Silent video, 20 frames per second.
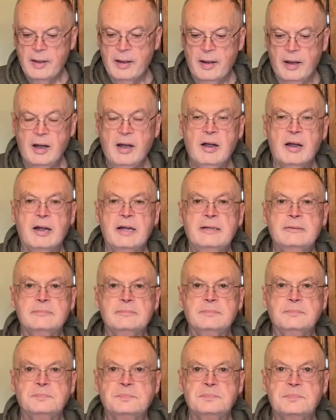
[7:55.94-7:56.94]
All right.
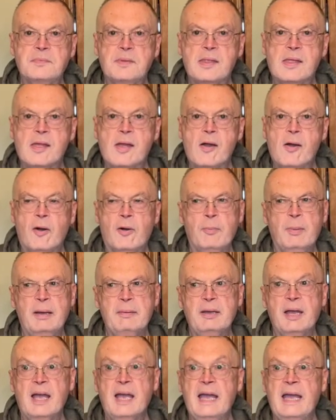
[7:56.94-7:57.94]
Or
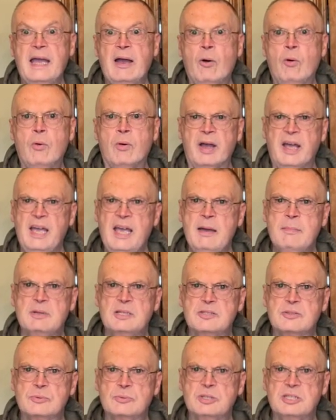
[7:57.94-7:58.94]
maybe a ham
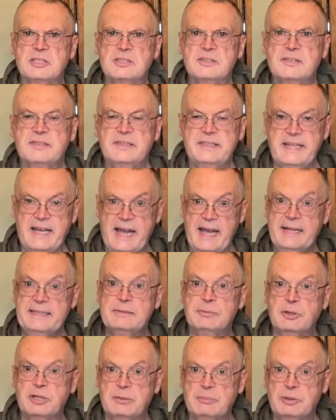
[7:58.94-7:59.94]
and Swiss. That's
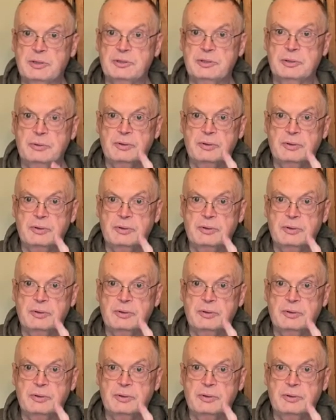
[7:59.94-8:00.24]
what I'm going to do.